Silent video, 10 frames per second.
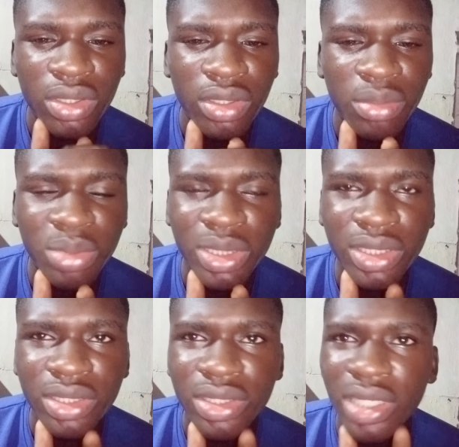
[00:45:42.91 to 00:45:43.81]

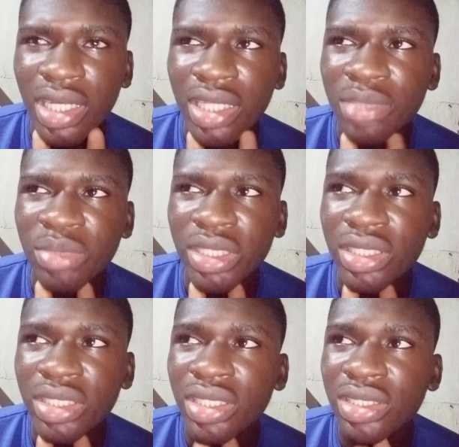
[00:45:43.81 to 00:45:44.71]
Being admin
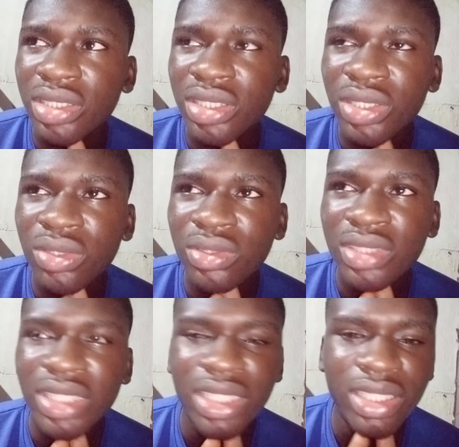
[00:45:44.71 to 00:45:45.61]
and
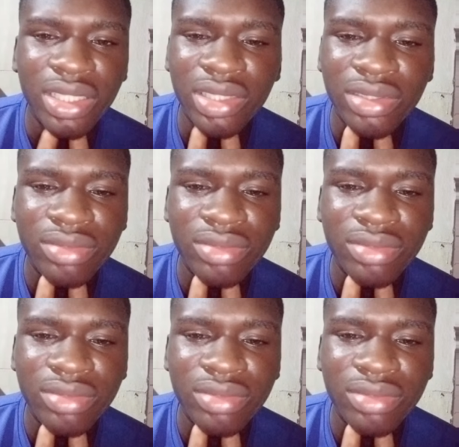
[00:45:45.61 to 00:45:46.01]
taking